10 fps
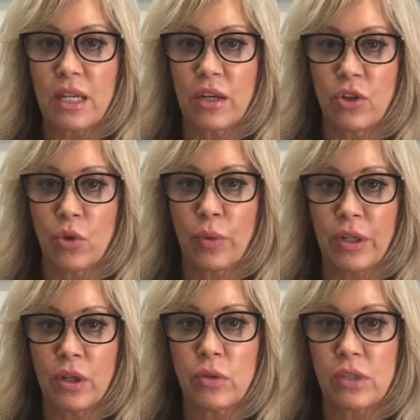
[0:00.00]
and your
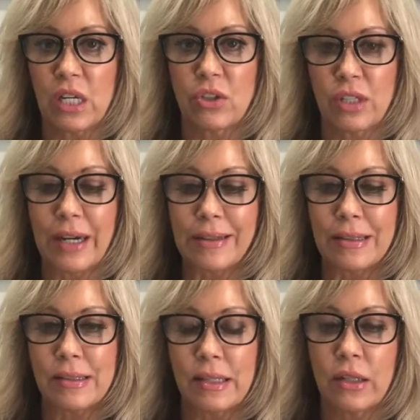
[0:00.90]
windows are tightly
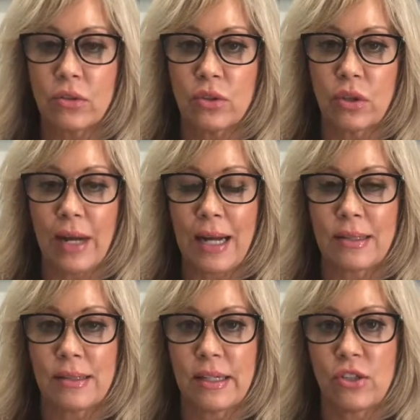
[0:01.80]
sealed so
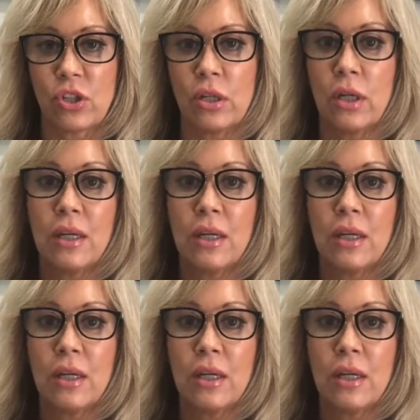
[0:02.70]
condensation